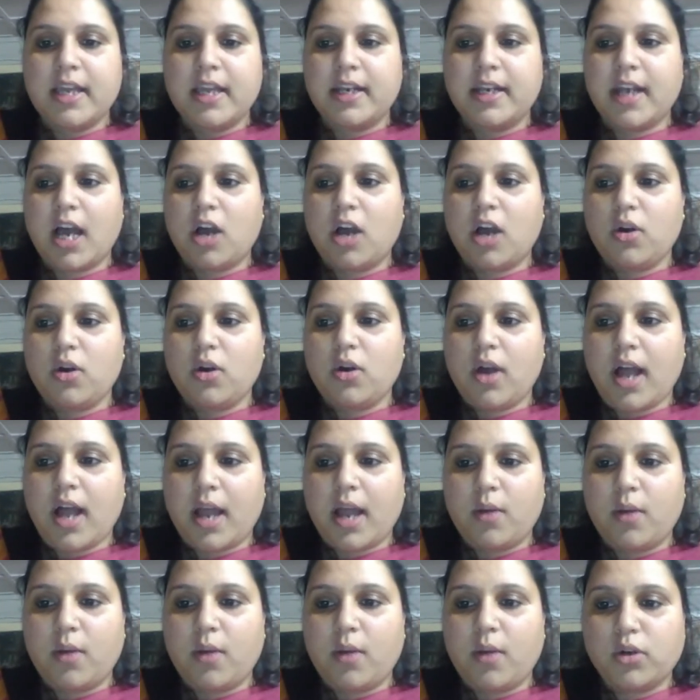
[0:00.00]
Now
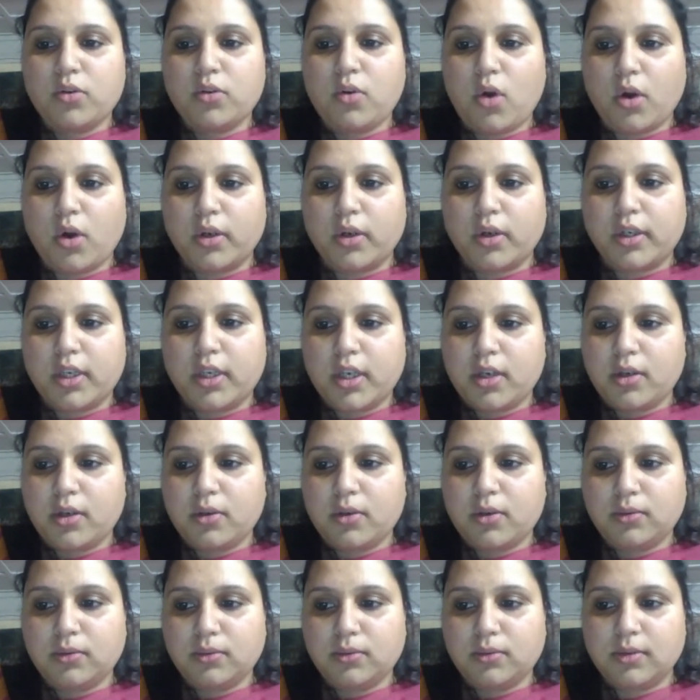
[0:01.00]
I want to
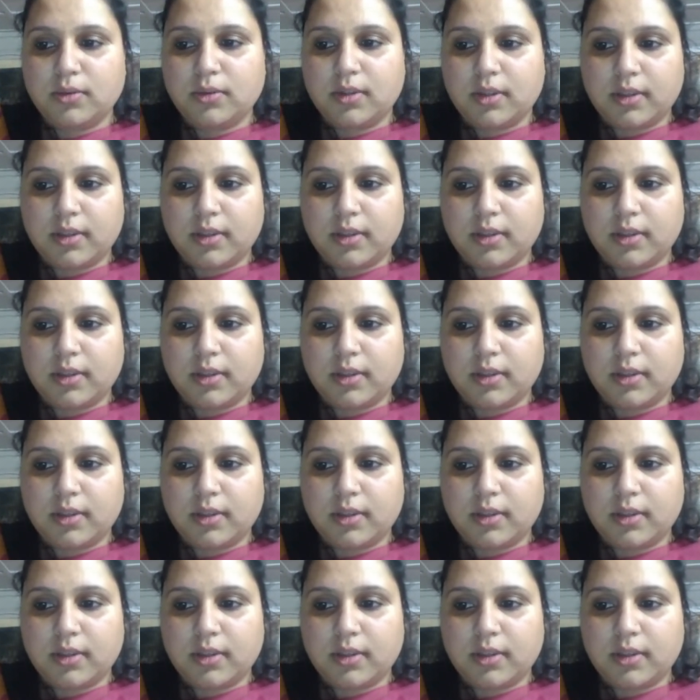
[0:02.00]
continue